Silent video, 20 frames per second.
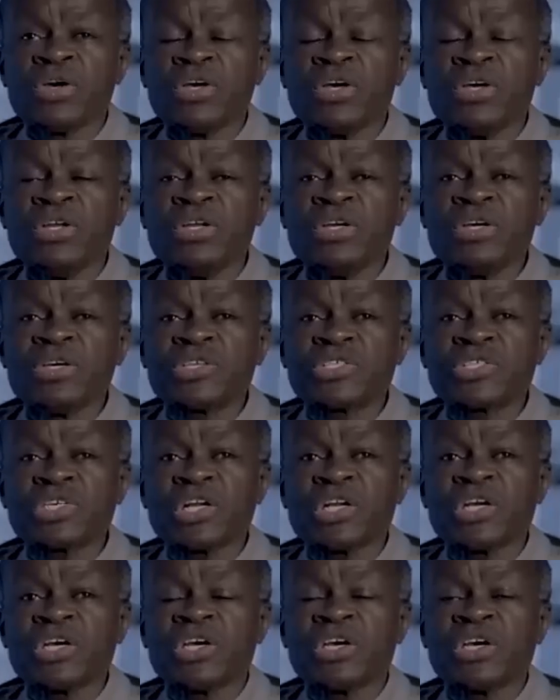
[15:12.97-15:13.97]

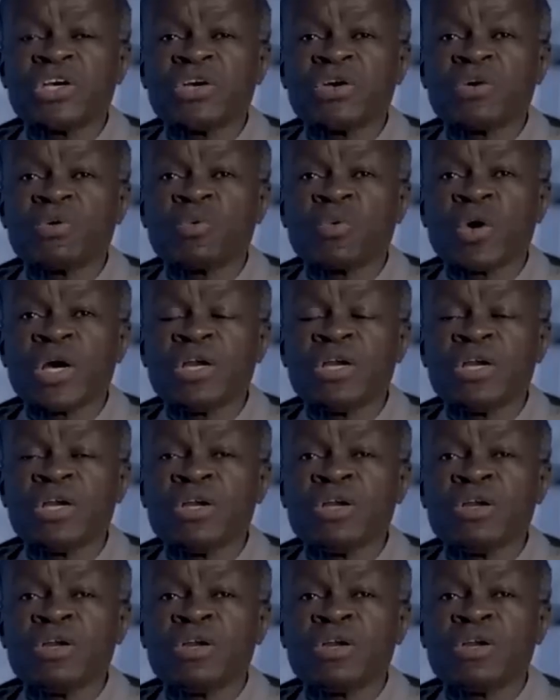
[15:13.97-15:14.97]
initially,
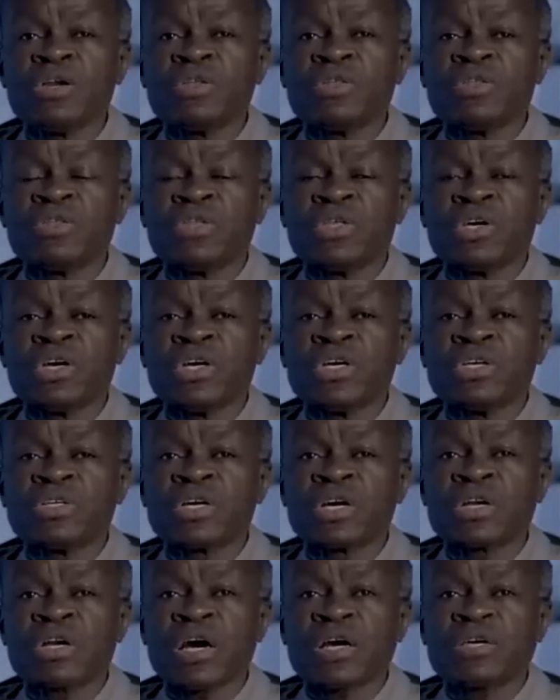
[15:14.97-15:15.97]
when the
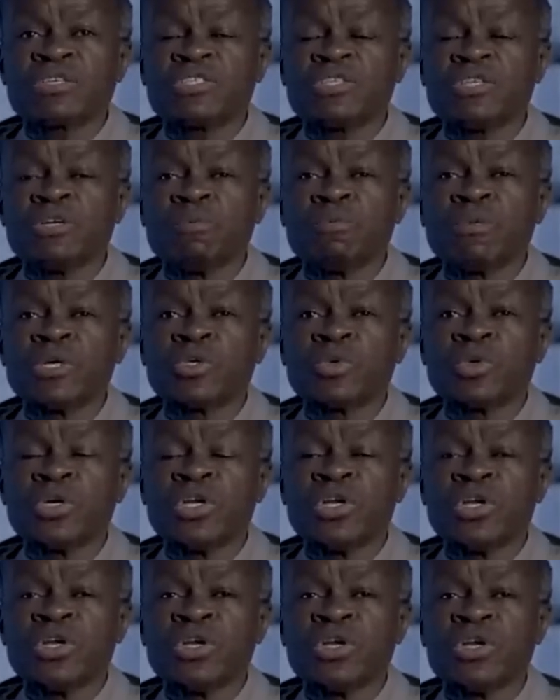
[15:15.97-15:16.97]
interaction
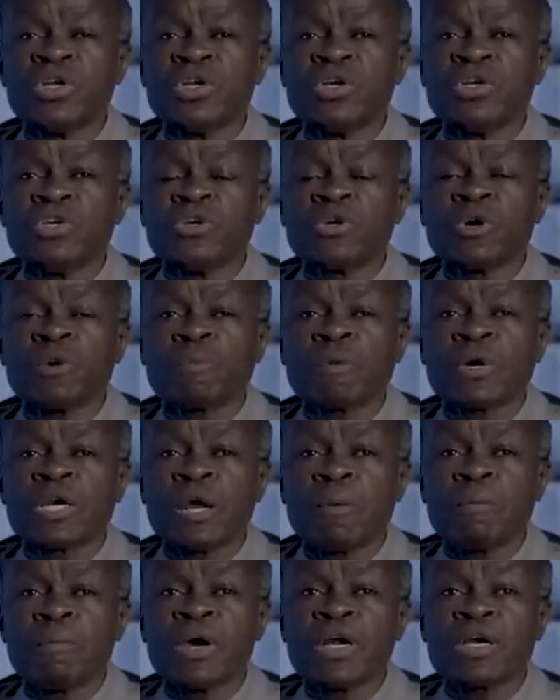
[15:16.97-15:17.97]
between Europe
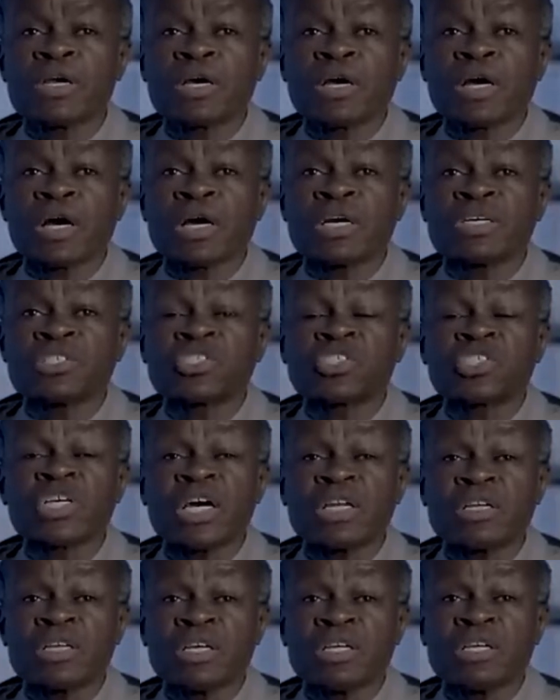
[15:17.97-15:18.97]
and America
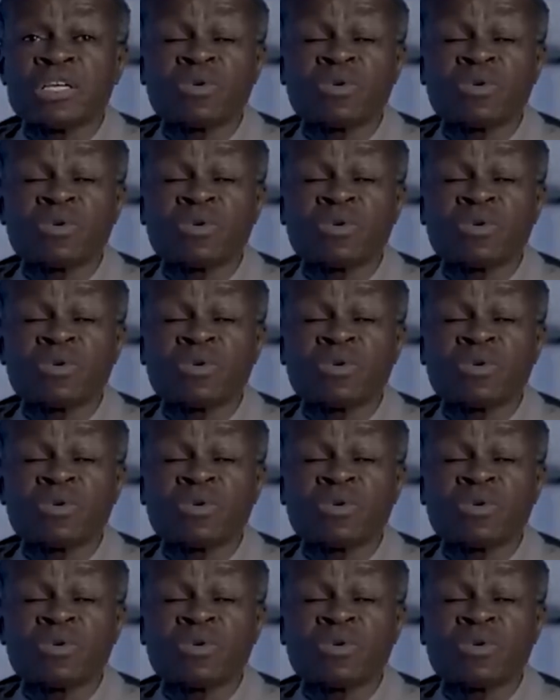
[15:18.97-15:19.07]
started,